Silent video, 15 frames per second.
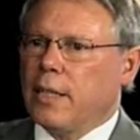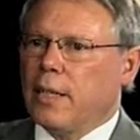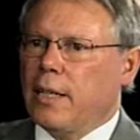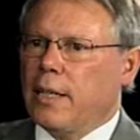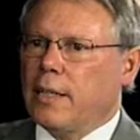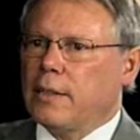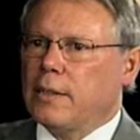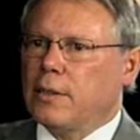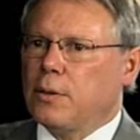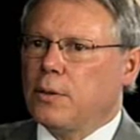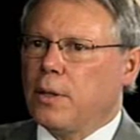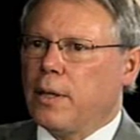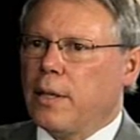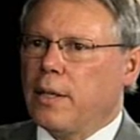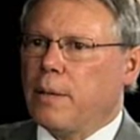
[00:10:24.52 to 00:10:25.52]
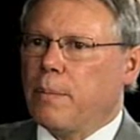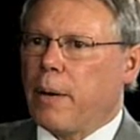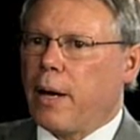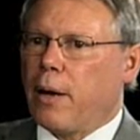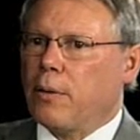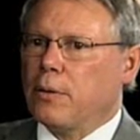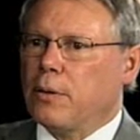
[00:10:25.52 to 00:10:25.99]
is to think
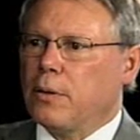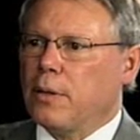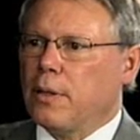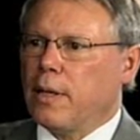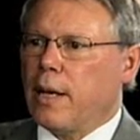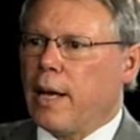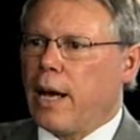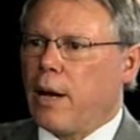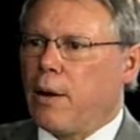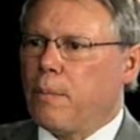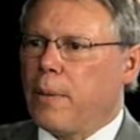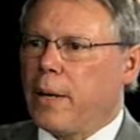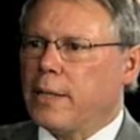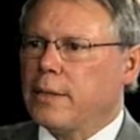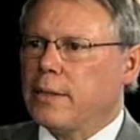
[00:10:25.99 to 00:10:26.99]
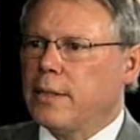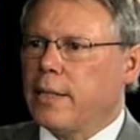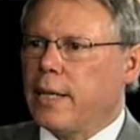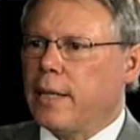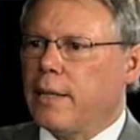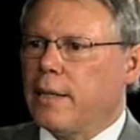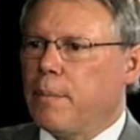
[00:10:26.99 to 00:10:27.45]
about how best to
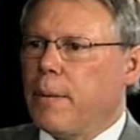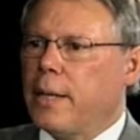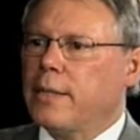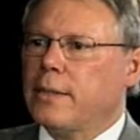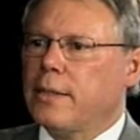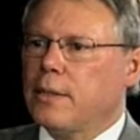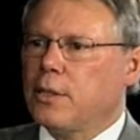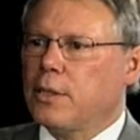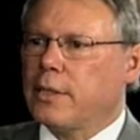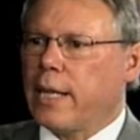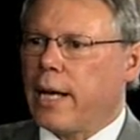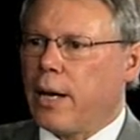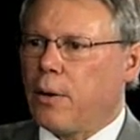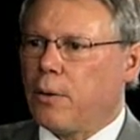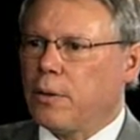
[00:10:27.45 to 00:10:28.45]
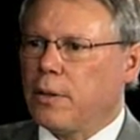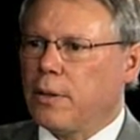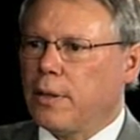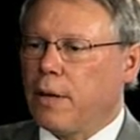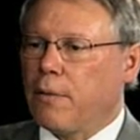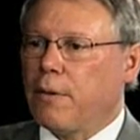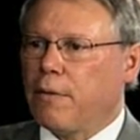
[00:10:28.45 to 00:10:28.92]
get the messages out
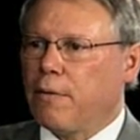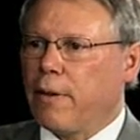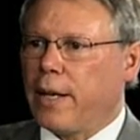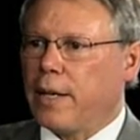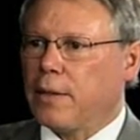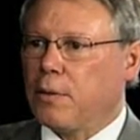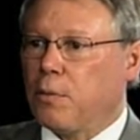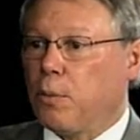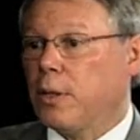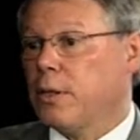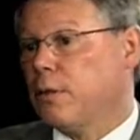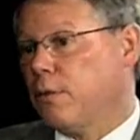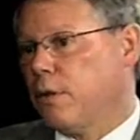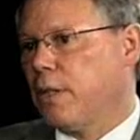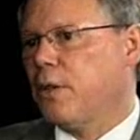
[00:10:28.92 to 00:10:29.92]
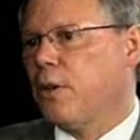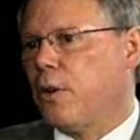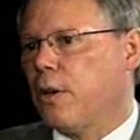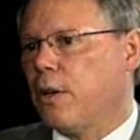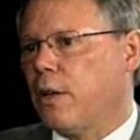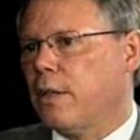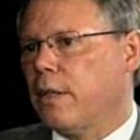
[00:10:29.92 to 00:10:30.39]
that reflect what is really
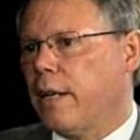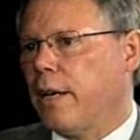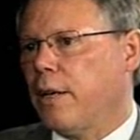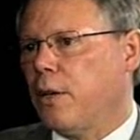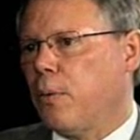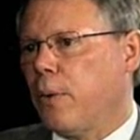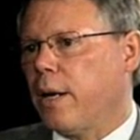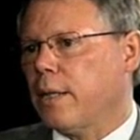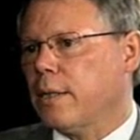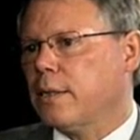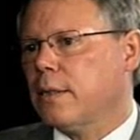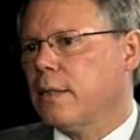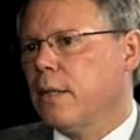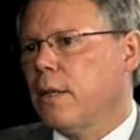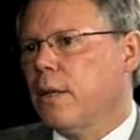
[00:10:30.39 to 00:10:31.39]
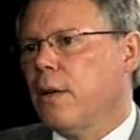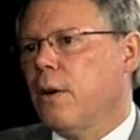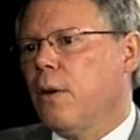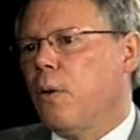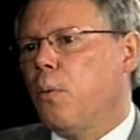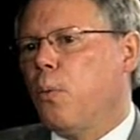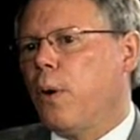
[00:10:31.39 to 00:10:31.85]
going on in AUS.
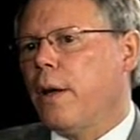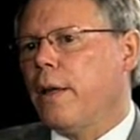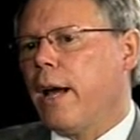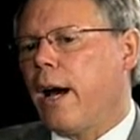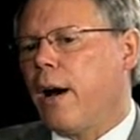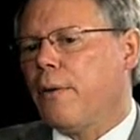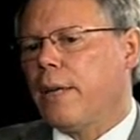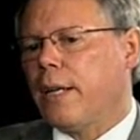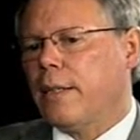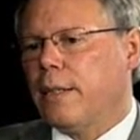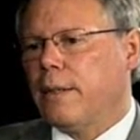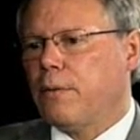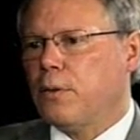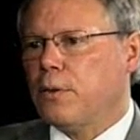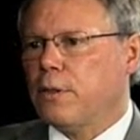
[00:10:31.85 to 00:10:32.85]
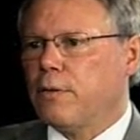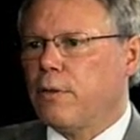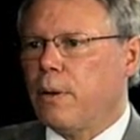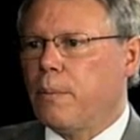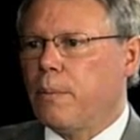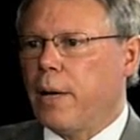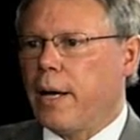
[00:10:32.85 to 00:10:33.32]
How that differs
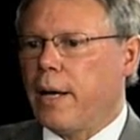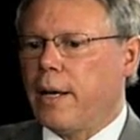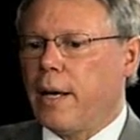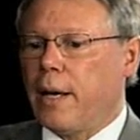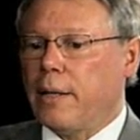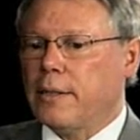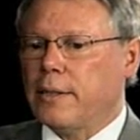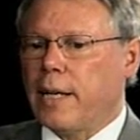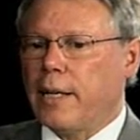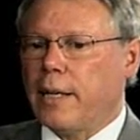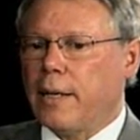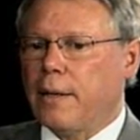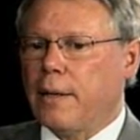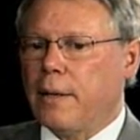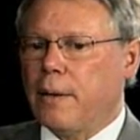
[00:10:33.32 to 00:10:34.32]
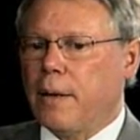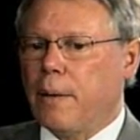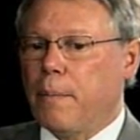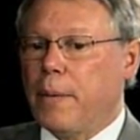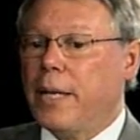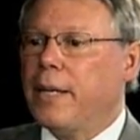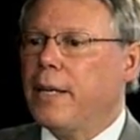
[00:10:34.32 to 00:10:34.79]
from, a
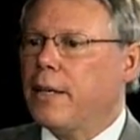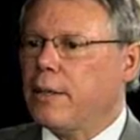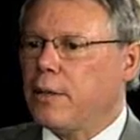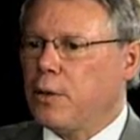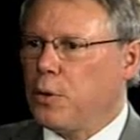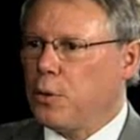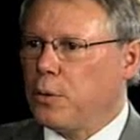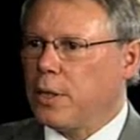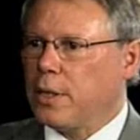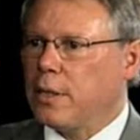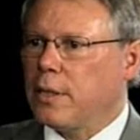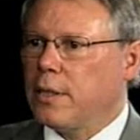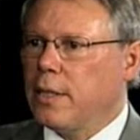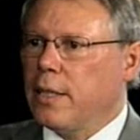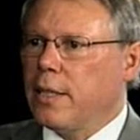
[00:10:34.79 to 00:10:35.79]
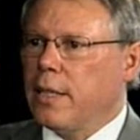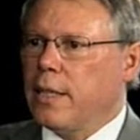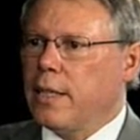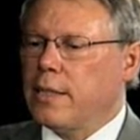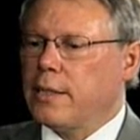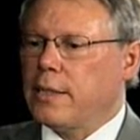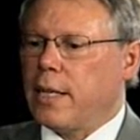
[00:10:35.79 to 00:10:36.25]
media unit
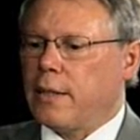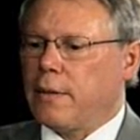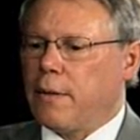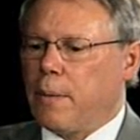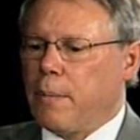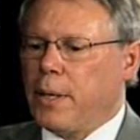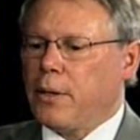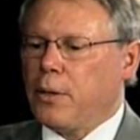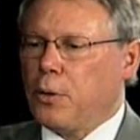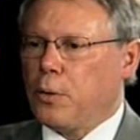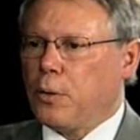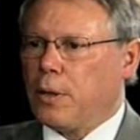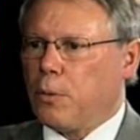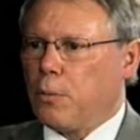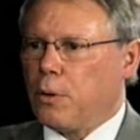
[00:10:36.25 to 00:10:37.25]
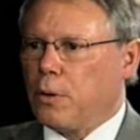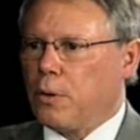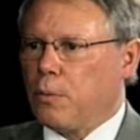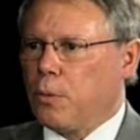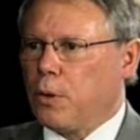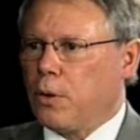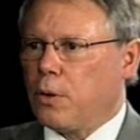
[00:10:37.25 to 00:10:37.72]
is that a media unit will
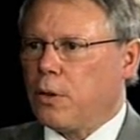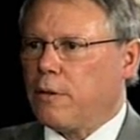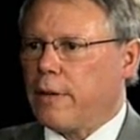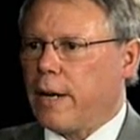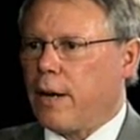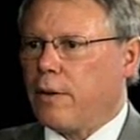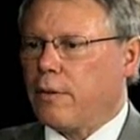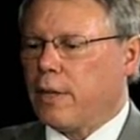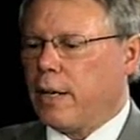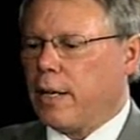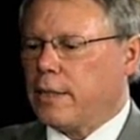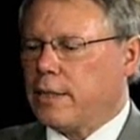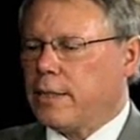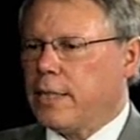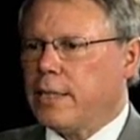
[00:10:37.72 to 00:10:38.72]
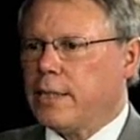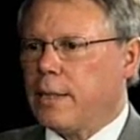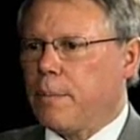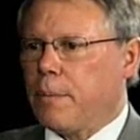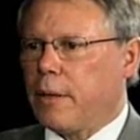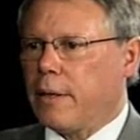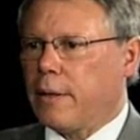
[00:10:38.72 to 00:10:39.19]
look around and see
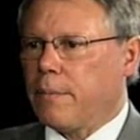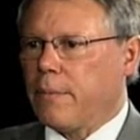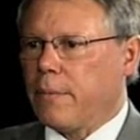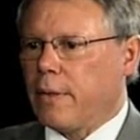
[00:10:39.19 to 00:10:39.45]
something